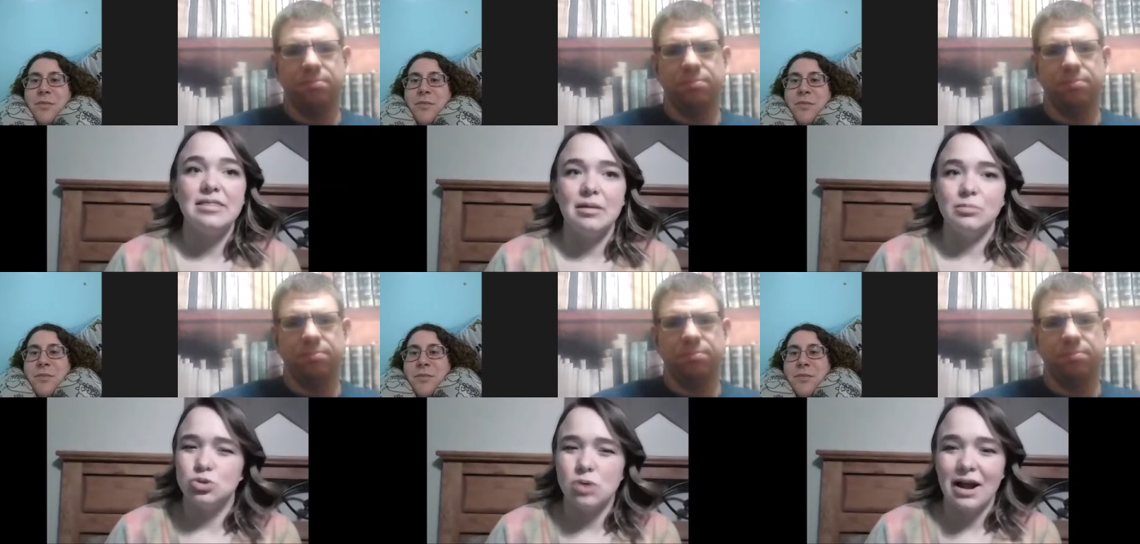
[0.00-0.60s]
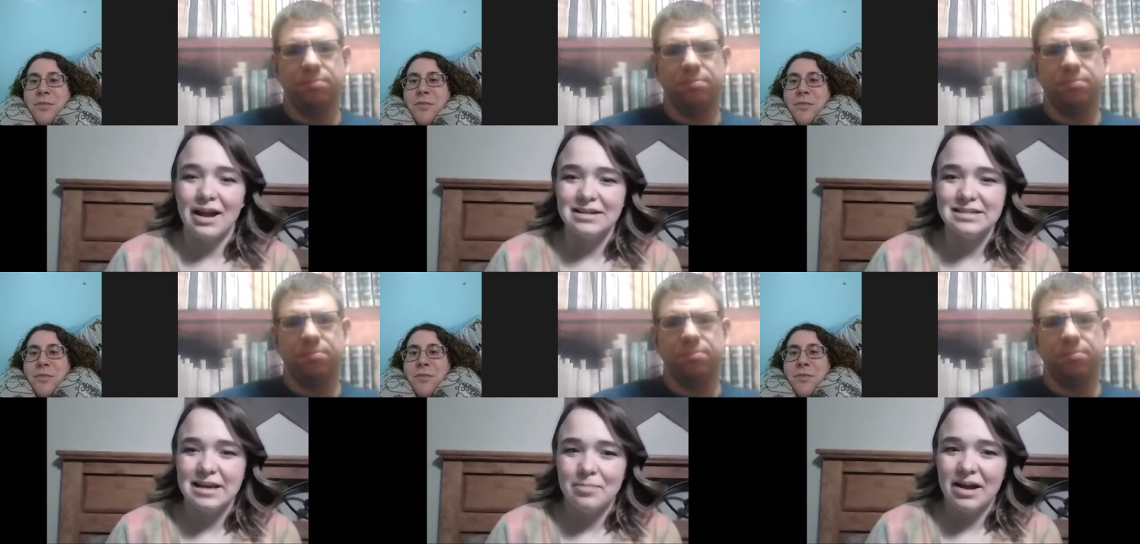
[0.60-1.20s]
Speaker 1: them trying
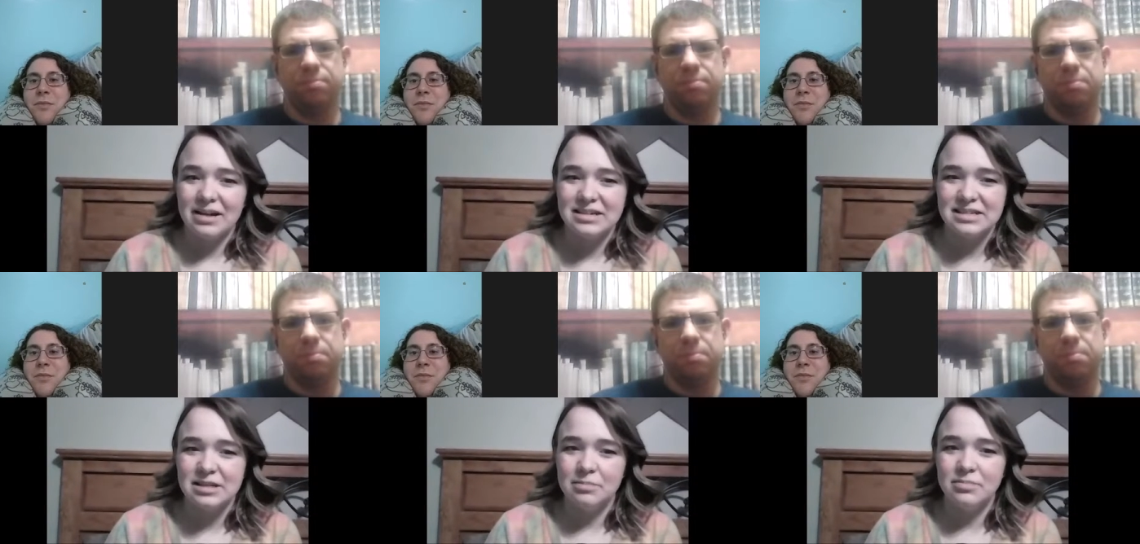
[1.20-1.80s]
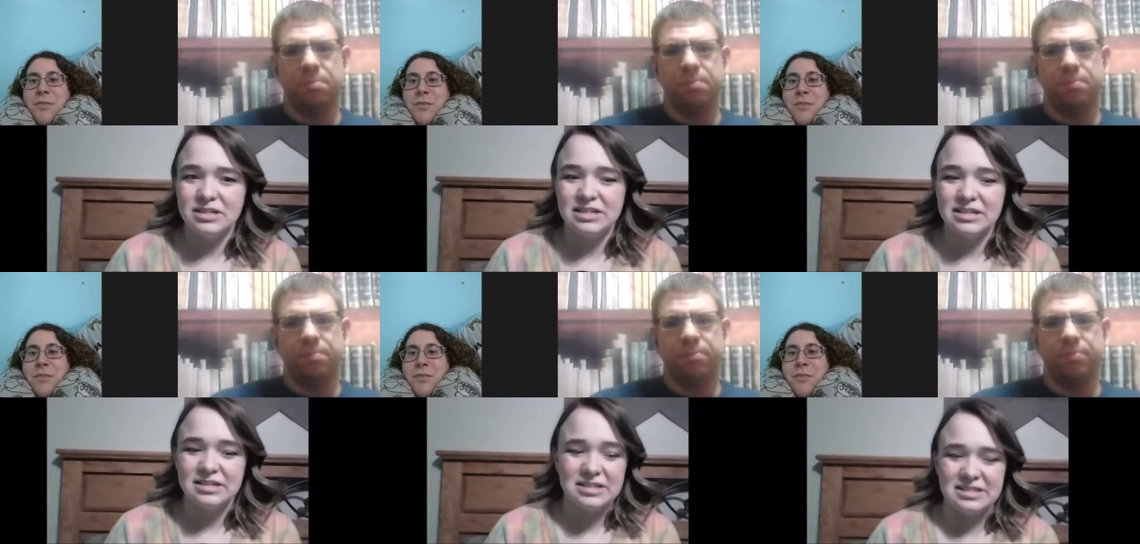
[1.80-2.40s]
to get back to some
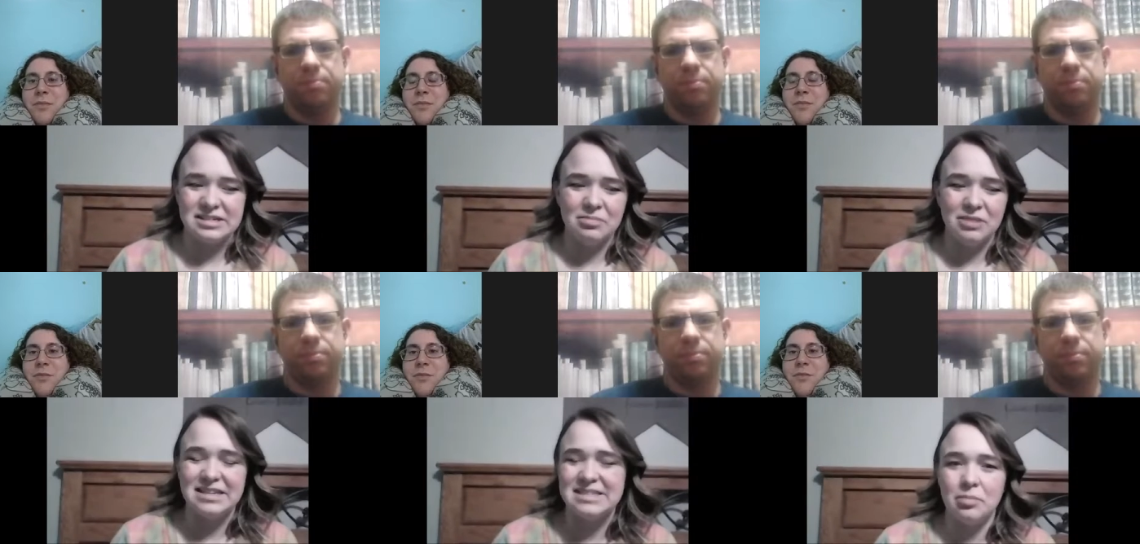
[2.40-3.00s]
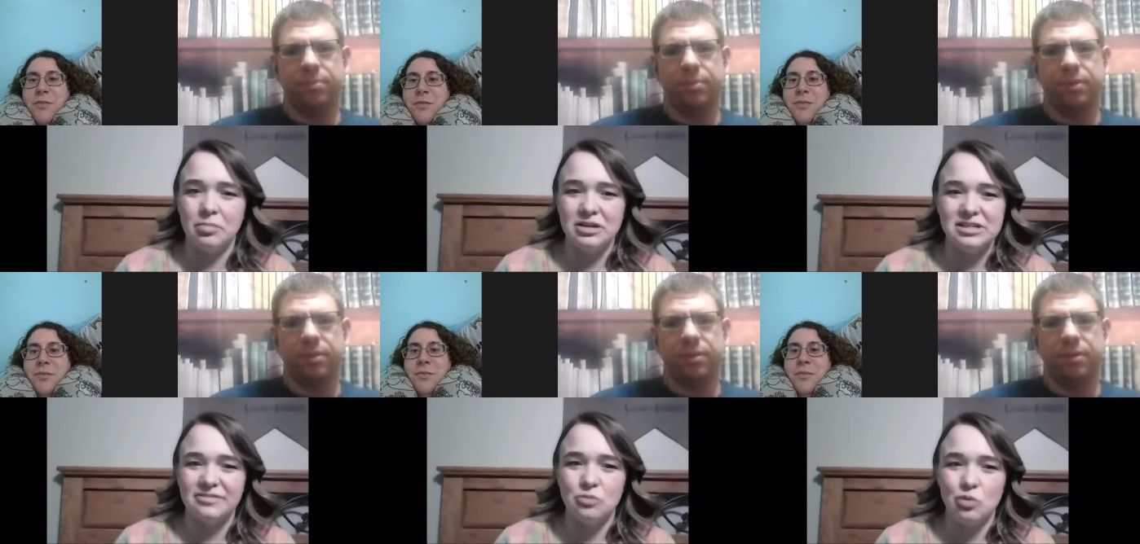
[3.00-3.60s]
to, to some like
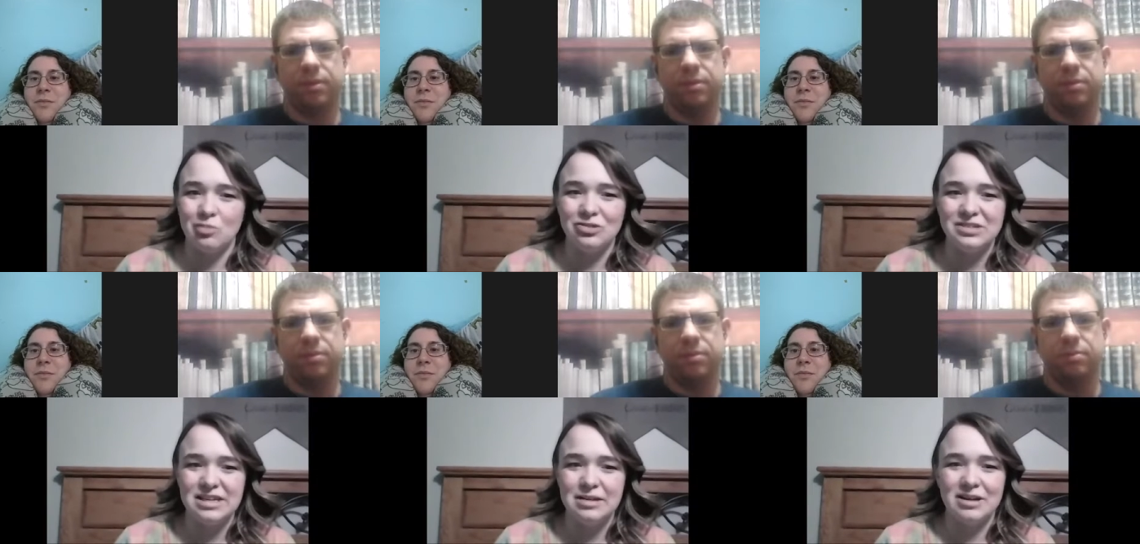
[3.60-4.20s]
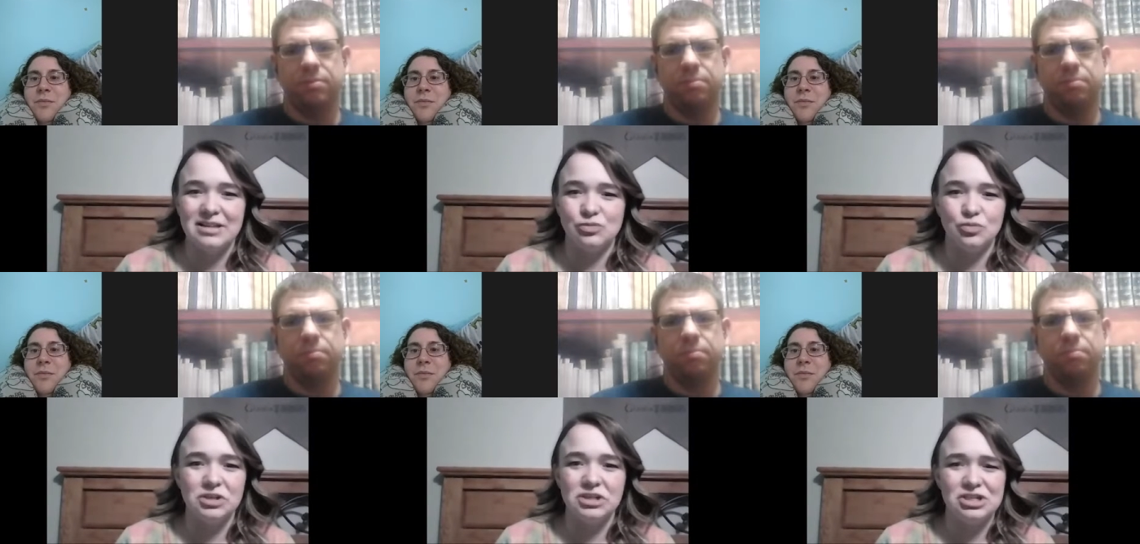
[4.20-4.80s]
semblance of normalcy, but it's
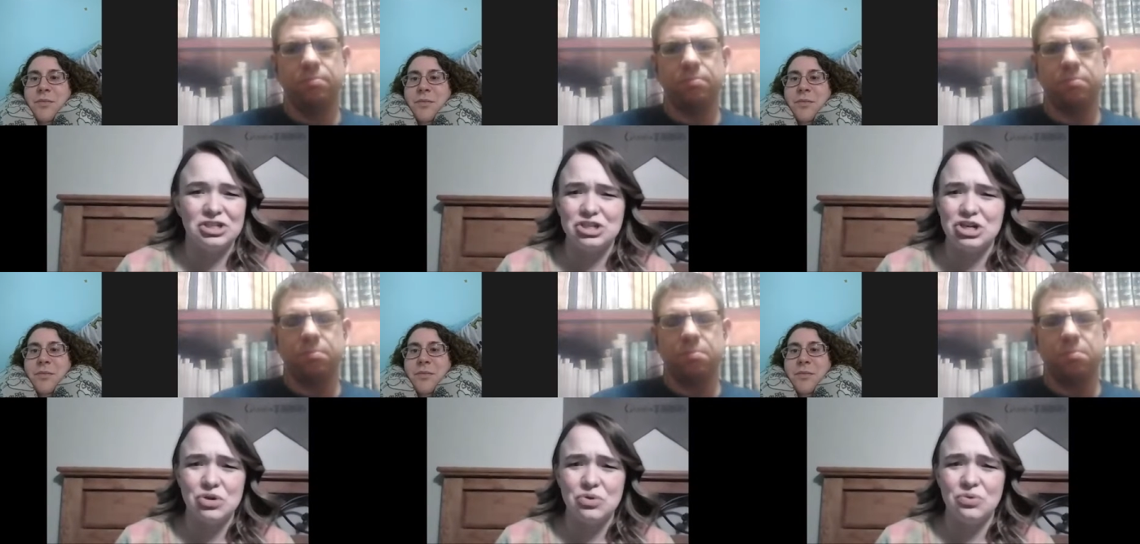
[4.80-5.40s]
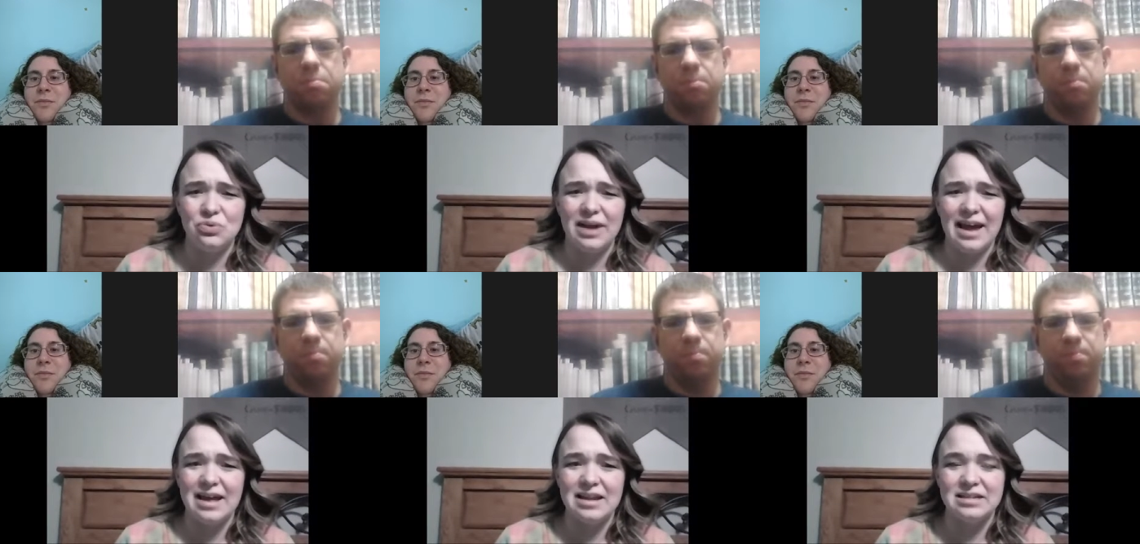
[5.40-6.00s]
really skewed
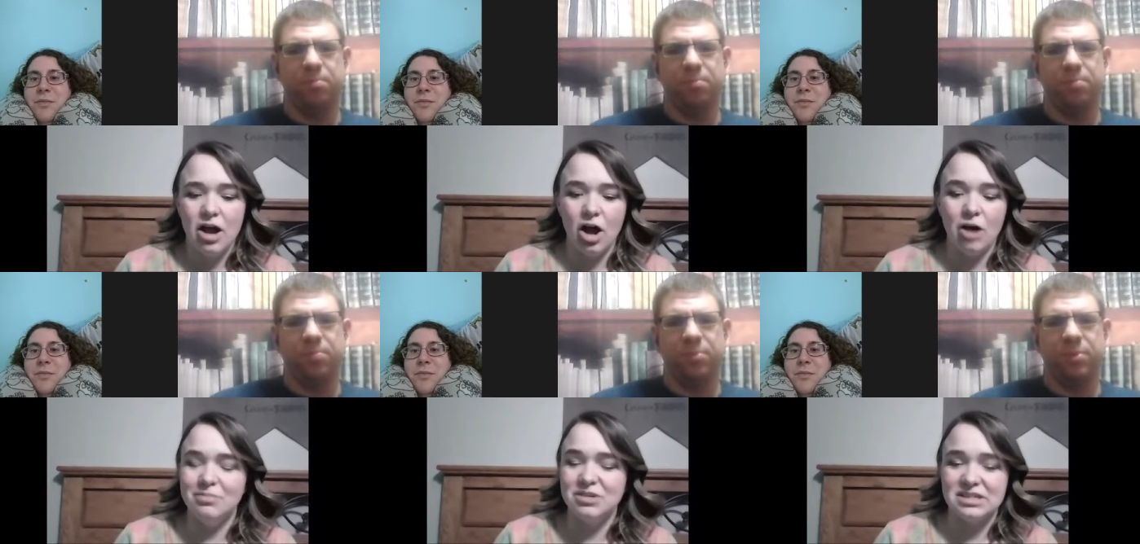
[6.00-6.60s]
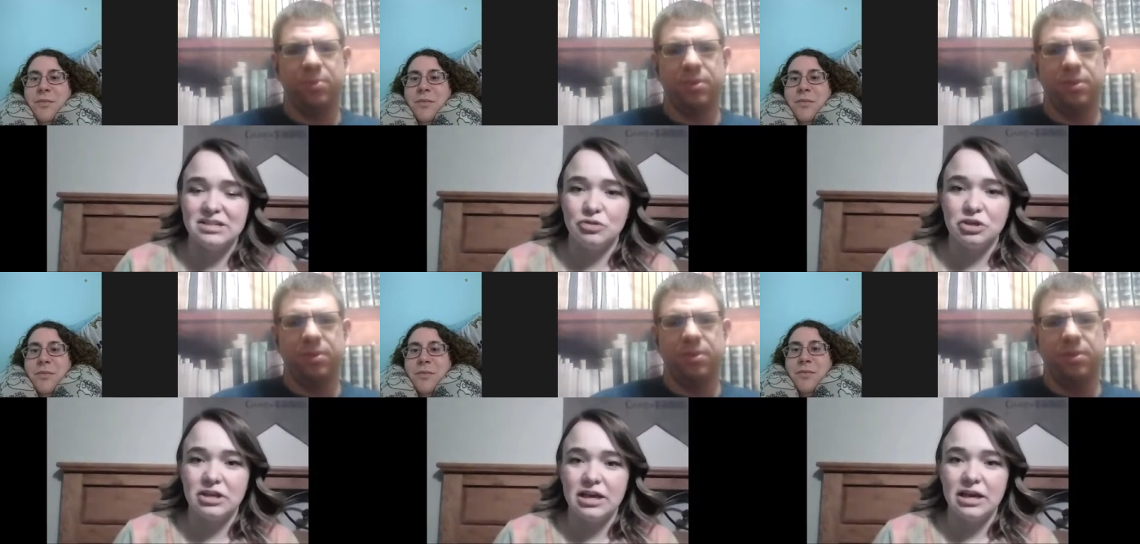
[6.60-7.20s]
and um, doesn't
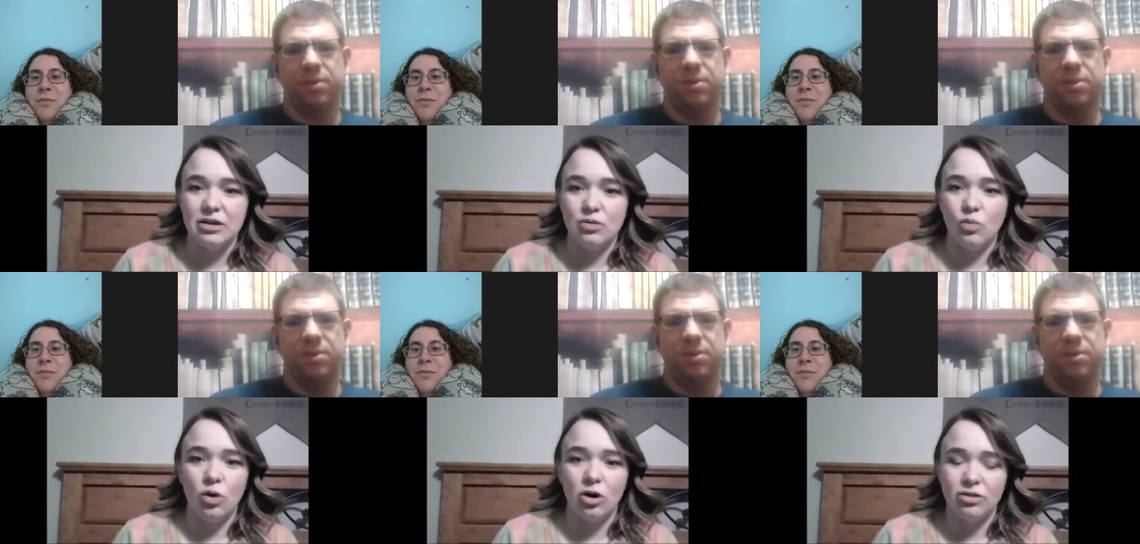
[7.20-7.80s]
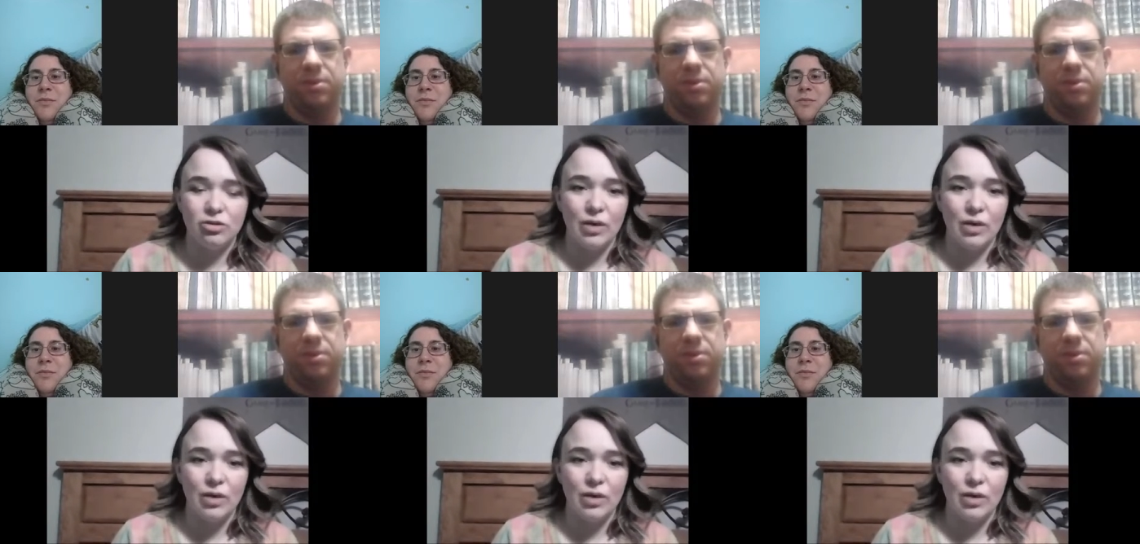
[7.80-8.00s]
really work the